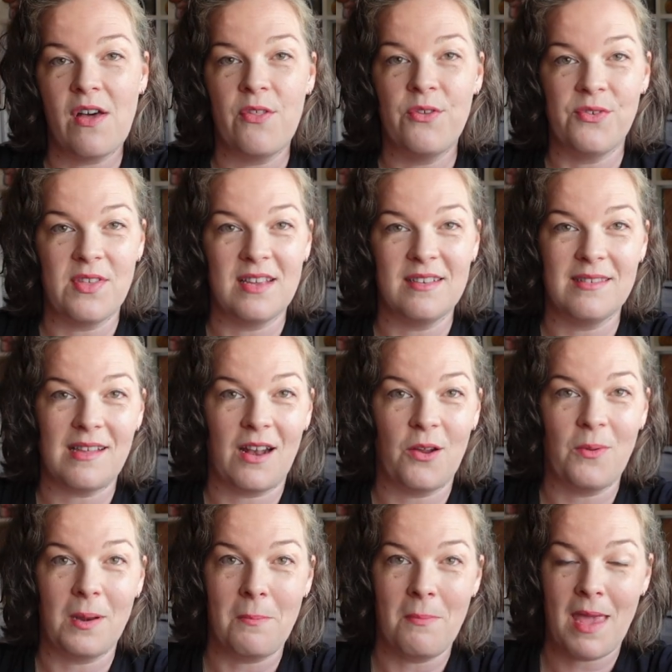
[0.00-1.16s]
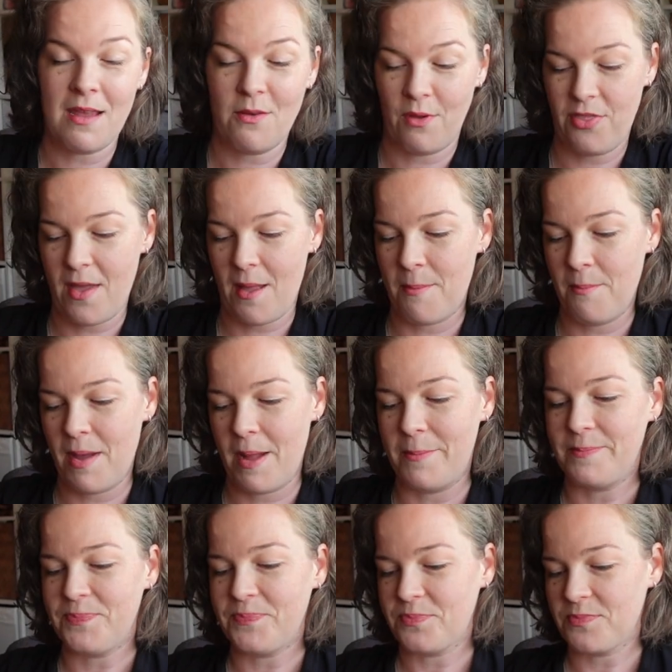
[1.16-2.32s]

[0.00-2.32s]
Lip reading: other things that I want to make with them. But